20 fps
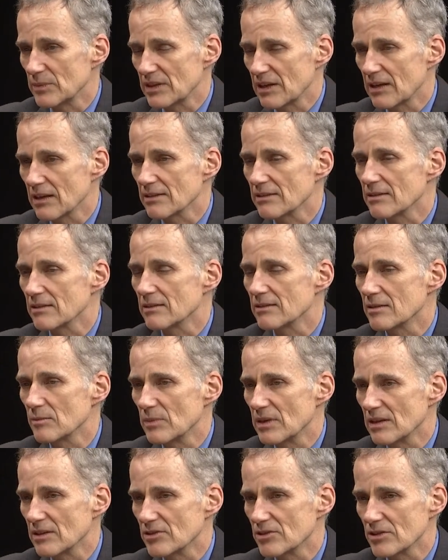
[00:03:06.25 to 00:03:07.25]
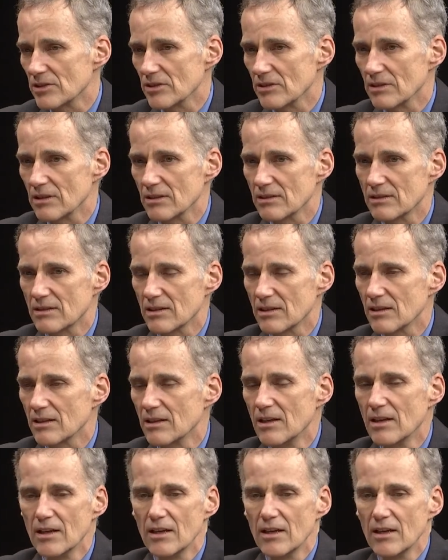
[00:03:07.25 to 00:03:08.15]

cases to make sure that they're